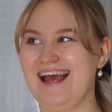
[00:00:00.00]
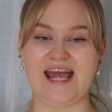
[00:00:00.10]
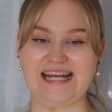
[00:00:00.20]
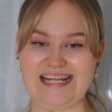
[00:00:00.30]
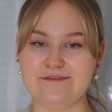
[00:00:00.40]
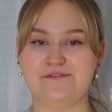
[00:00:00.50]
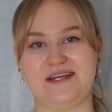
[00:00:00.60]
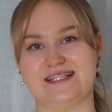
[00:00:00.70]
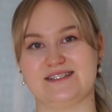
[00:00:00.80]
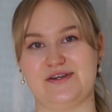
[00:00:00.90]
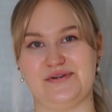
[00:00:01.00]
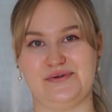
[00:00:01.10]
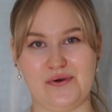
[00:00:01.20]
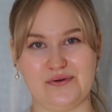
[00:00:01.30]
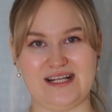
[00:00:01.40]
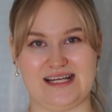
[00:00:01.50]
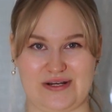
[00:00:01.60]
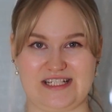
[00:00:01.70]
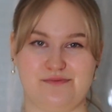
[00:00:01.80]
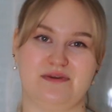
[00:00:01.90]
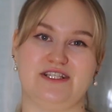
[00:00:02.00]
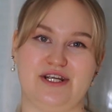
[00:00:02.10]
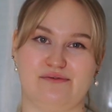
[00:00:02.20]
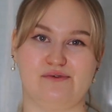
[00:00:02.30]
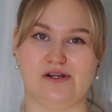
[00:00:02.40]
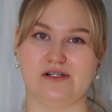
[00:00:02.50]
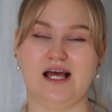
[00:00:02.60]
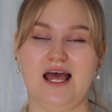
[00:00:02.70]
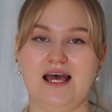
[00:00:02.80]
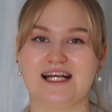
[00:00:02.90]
And if it's a non-stretch material,